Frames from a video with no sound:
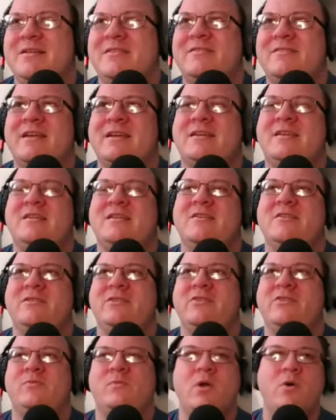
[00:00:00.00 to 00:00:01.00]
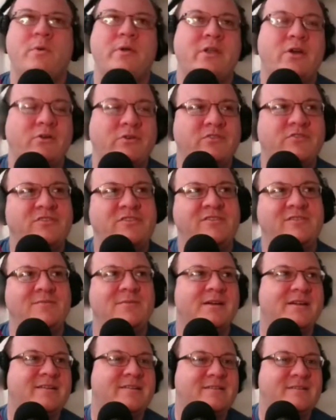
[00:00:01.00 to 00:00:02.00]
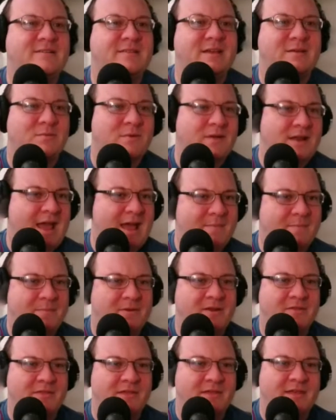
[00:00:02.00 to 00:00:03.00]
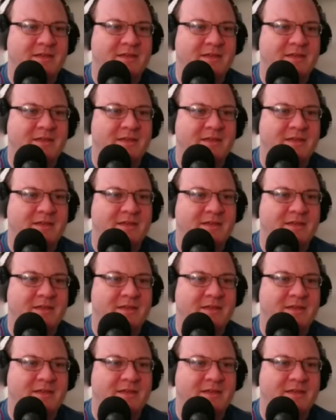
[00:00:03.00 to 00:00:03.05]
Hey, it's like, your Roanoke situation. Like, what happened to